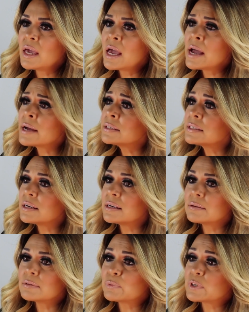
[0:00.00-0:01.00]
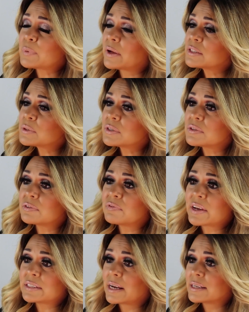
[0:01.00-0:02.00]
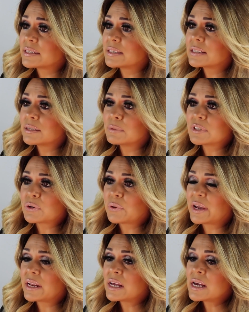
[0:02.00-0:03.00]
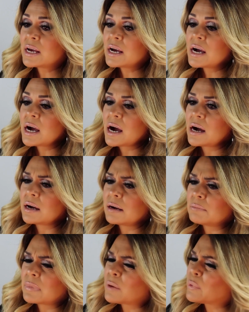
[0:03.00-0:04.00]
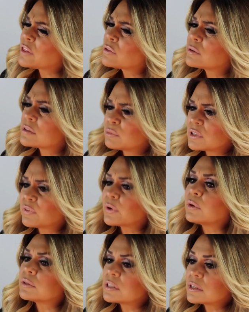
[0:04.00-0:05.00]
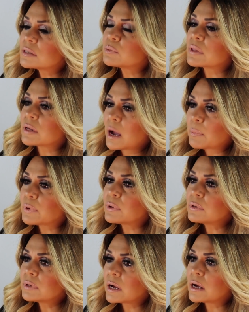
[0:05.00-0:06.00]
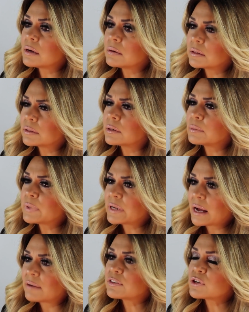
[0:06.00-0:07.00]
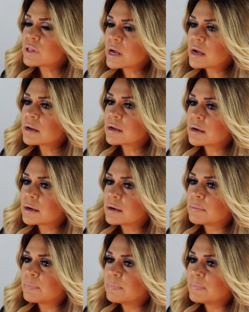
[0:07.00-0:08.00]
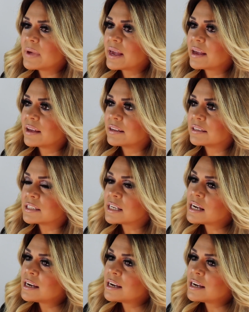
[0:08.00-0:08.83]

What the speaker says: And the response was fantastic. It was great. I went through some difficulties with Capitol a little bit after that, and